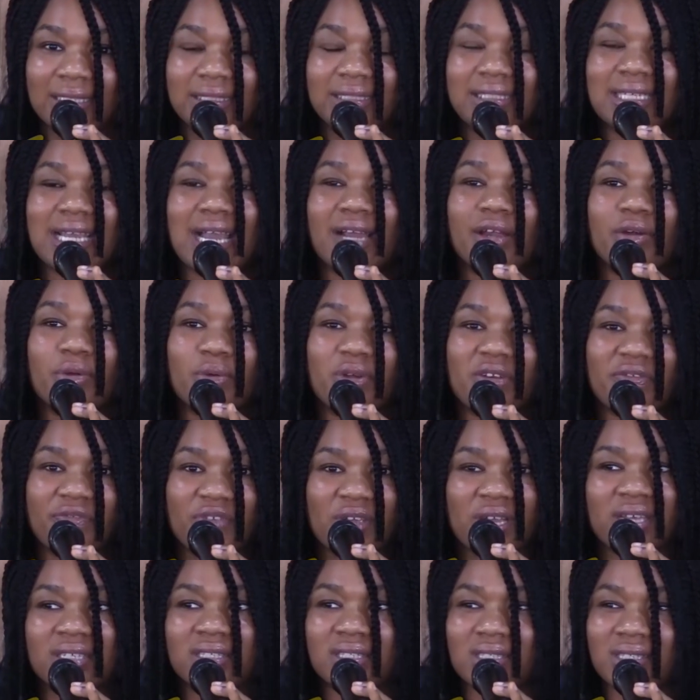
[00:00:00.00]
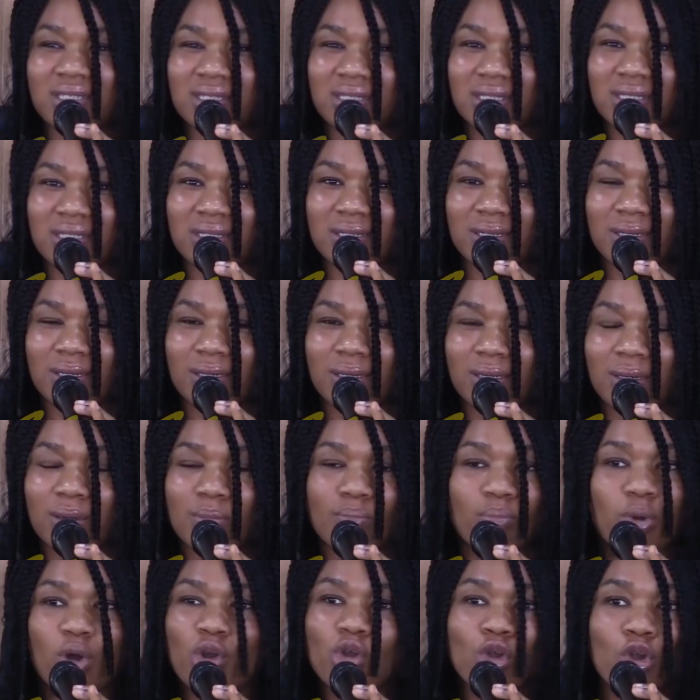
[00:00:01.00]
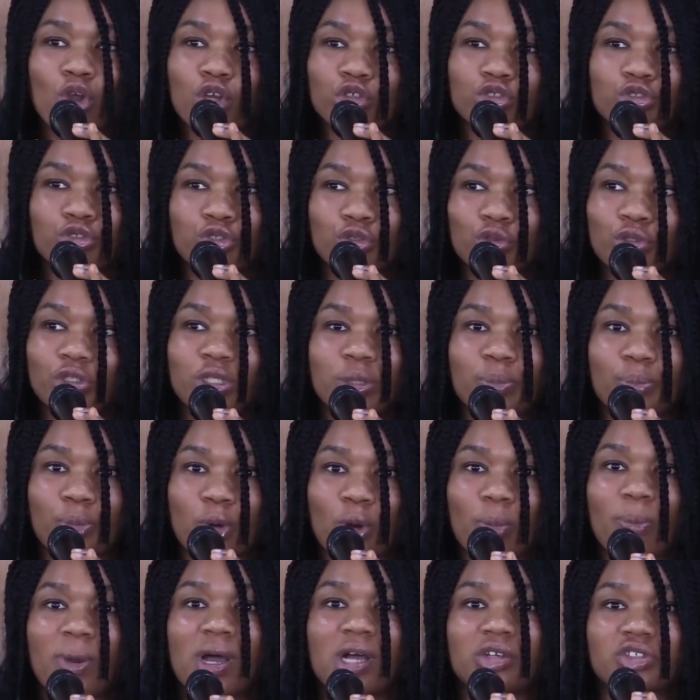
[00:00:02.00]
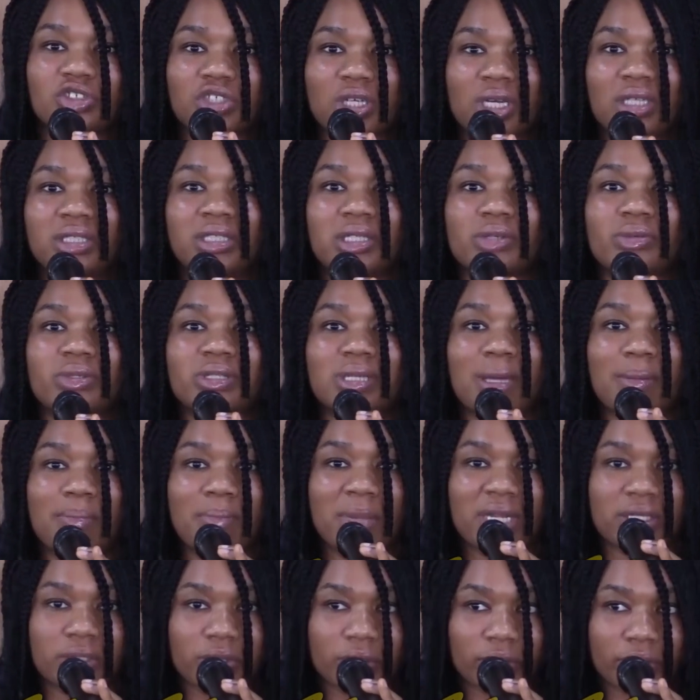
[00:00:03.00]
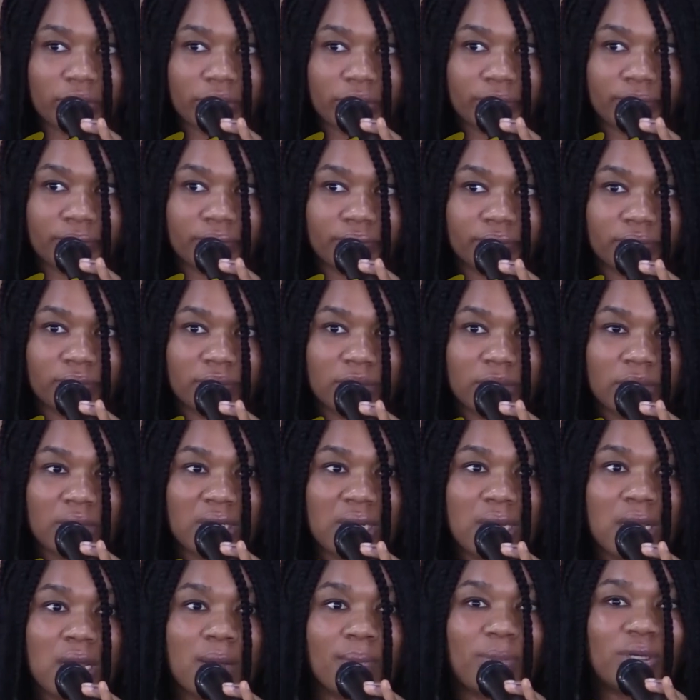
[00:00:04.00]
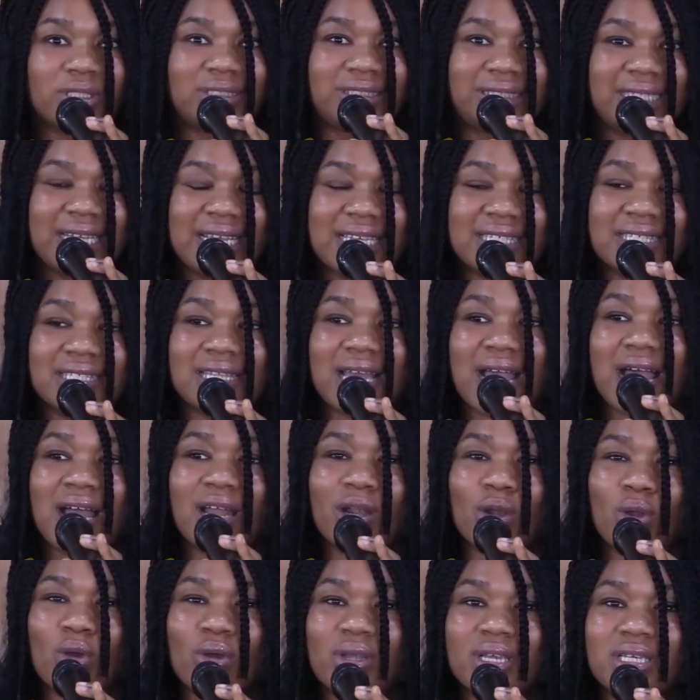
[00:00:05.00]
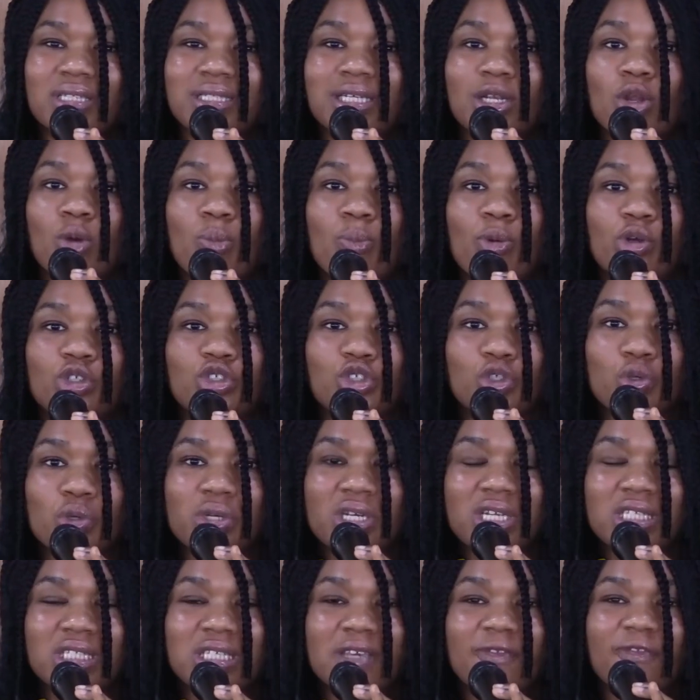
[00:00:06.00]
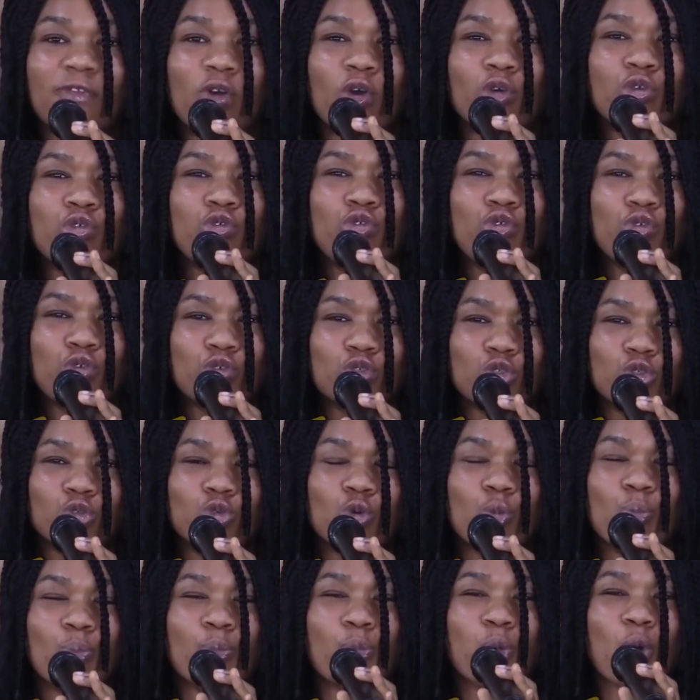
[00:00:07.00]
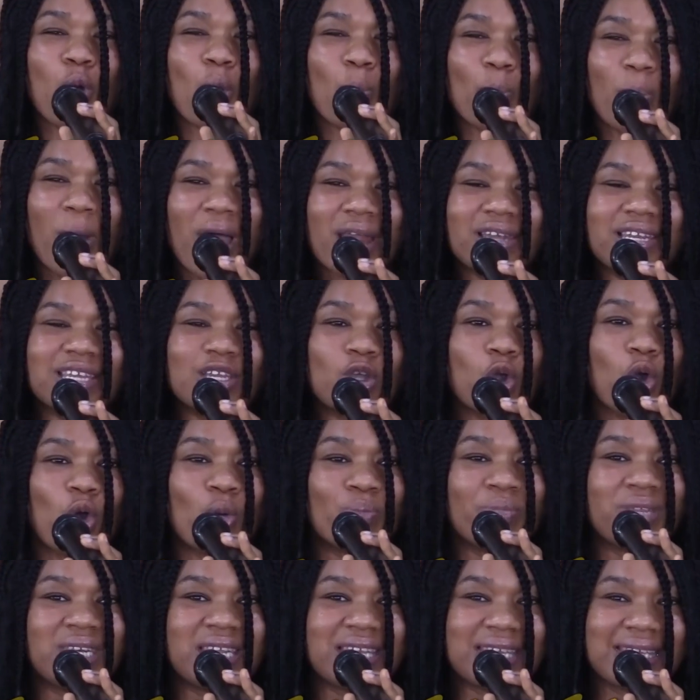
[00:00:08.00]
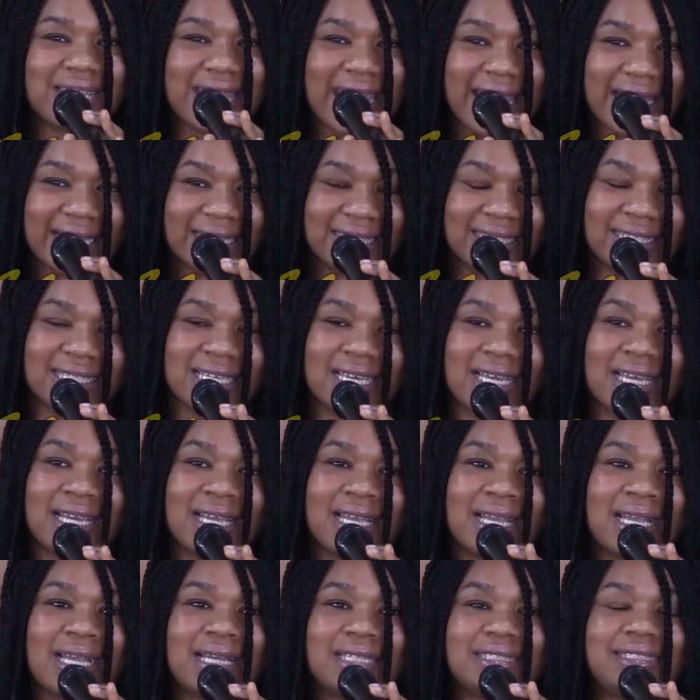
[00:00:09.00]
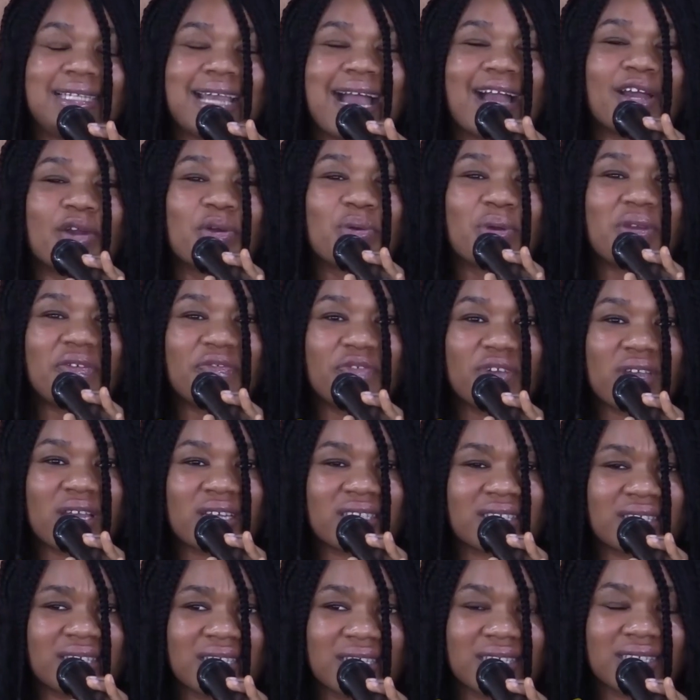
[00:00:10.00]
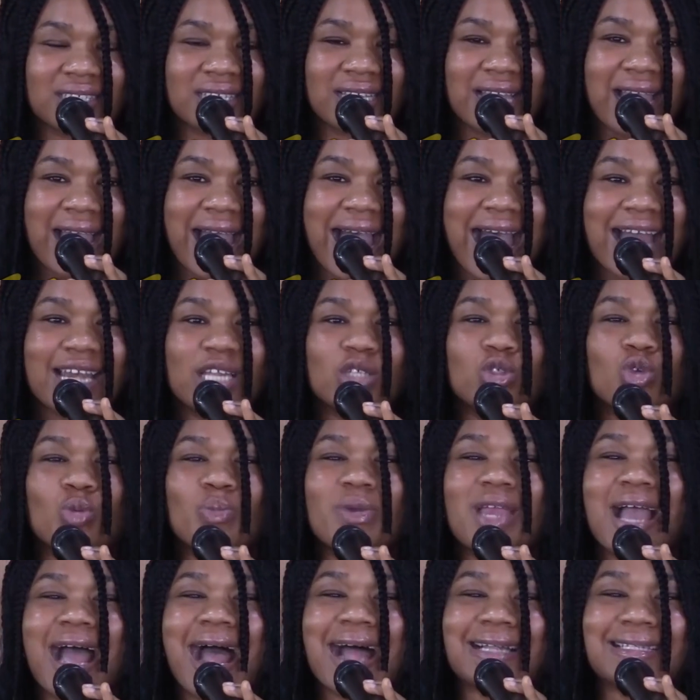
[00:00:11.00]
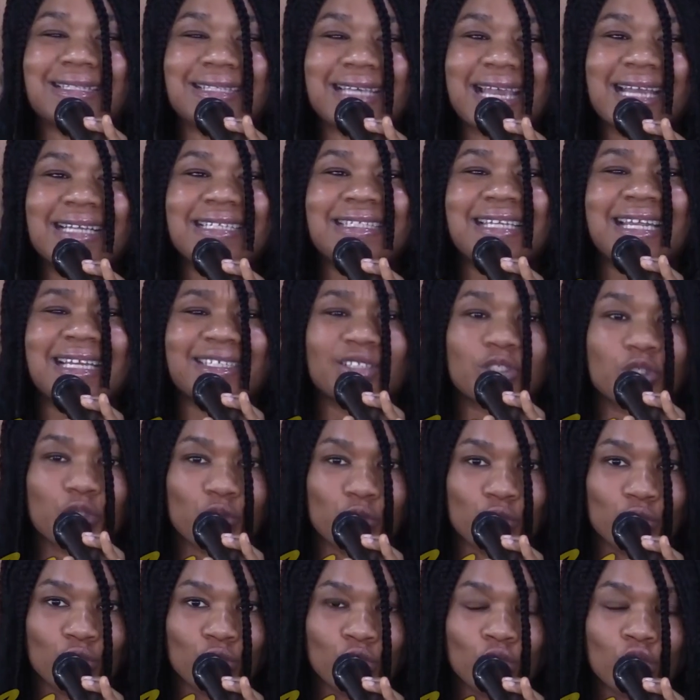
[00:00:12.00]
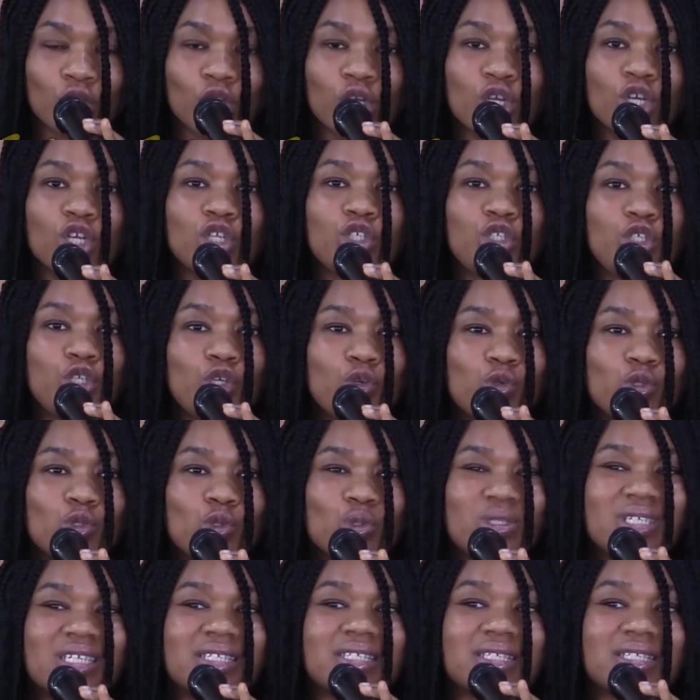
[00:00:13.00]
their grievances, but not through the proper channels and methods. But this dialogue is an opportunity for youth to properly communicate their grievances and to be attended to due to the